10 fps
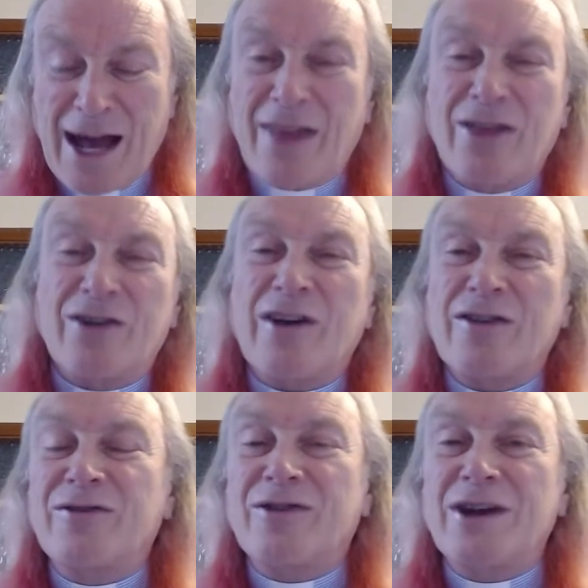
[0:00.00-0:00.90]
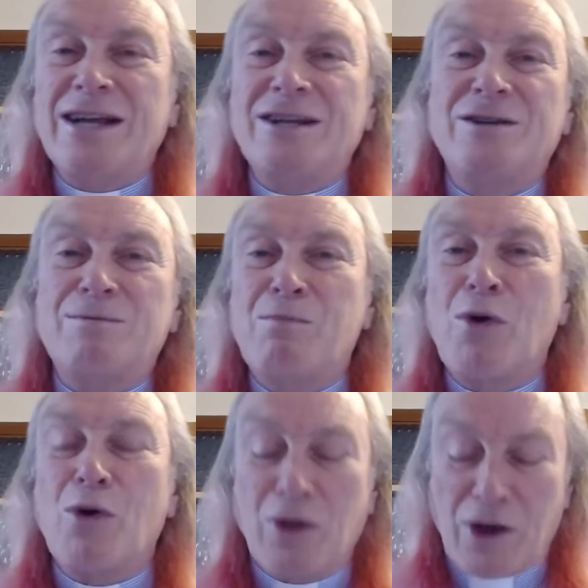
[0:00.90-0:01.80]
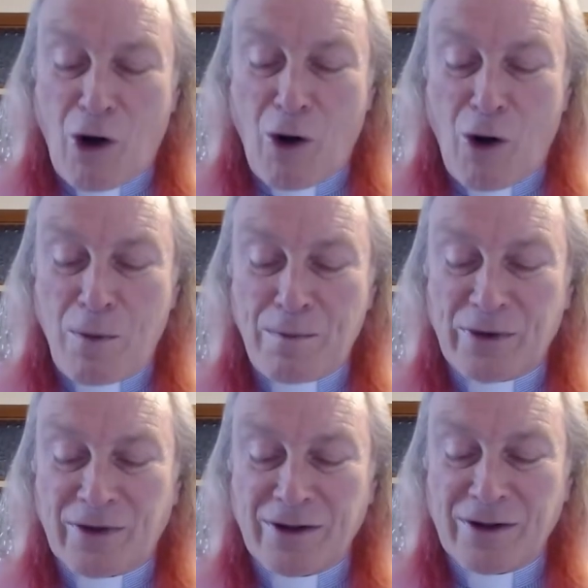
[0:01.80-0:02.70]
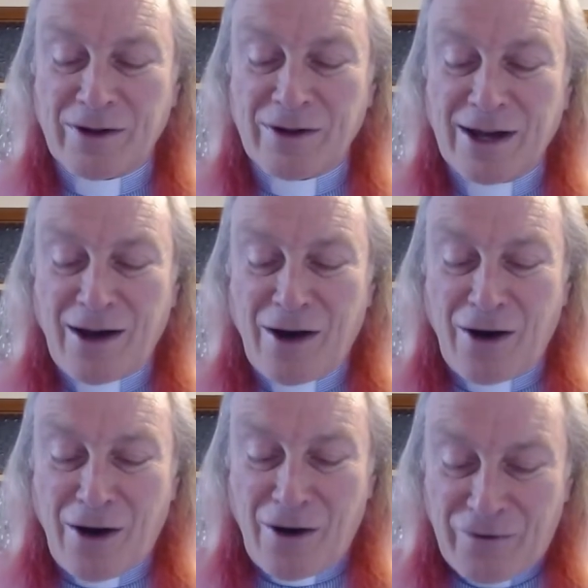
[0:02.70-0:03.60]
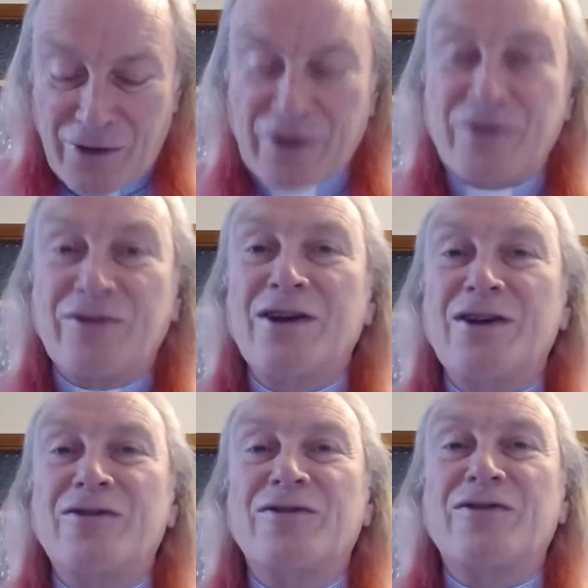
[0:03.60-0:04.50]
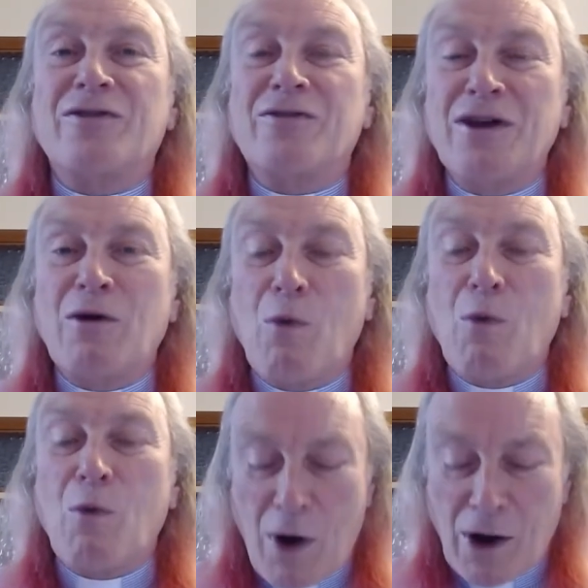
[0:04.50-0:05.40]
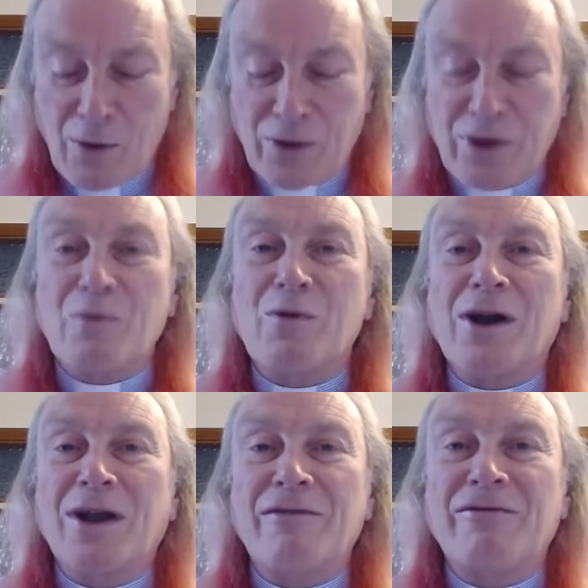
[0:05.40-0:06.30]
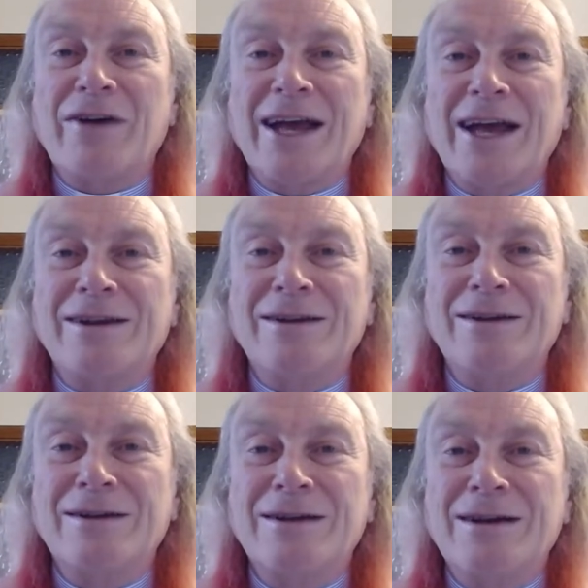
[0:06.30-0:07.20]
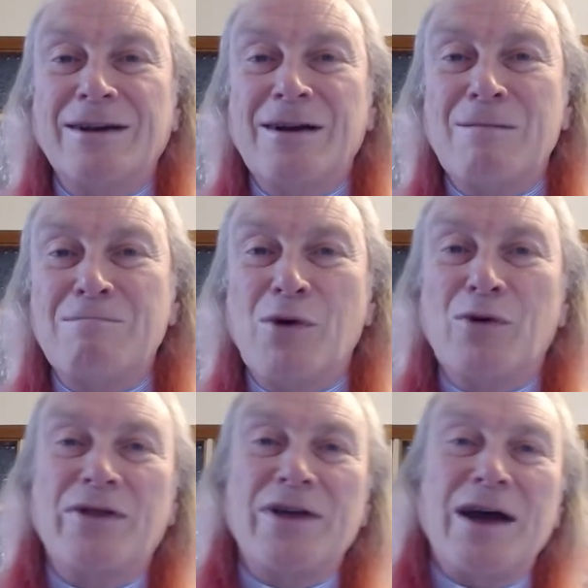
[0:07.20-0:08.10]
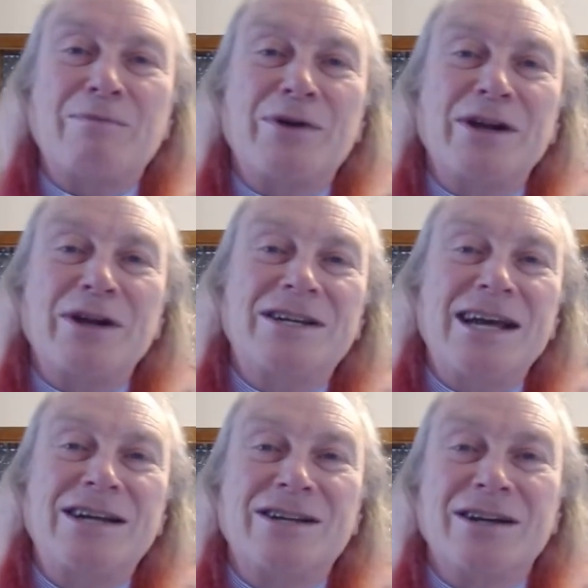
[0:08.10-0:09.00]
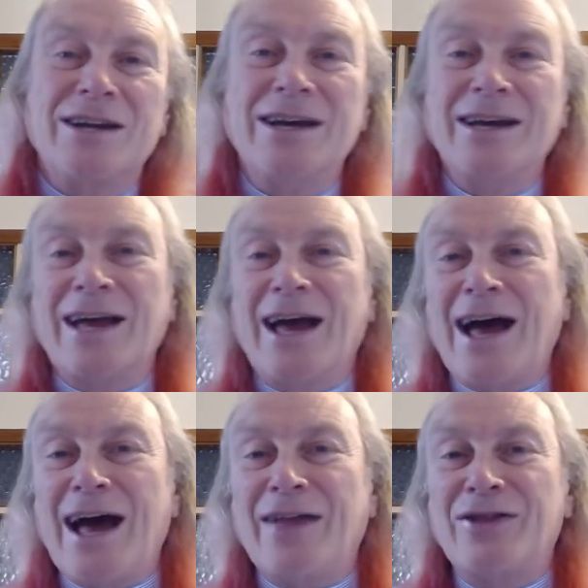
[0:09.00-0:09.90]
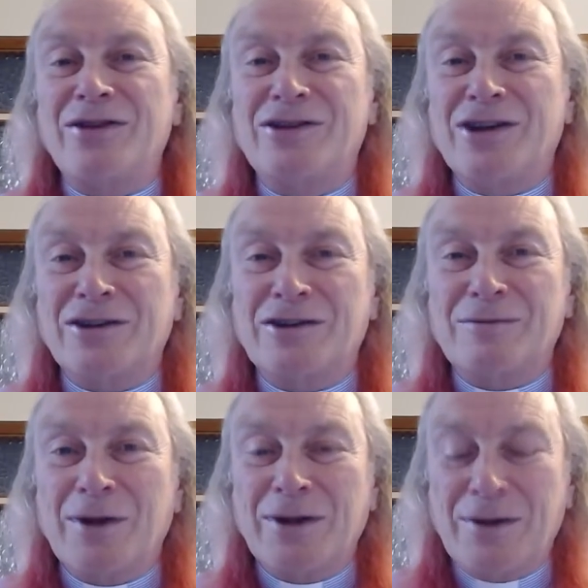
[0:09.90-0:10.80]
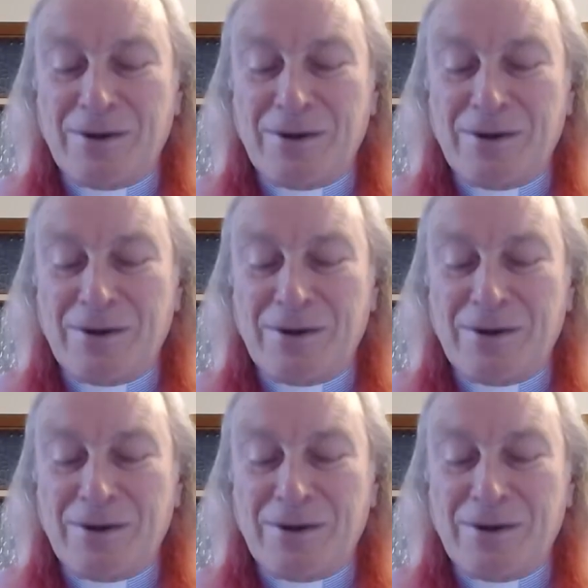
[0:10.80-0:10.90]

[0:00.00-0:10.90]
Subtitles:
And there's a strange polar opposite of this surreal world that we're living in, both the appreciation and the judgment.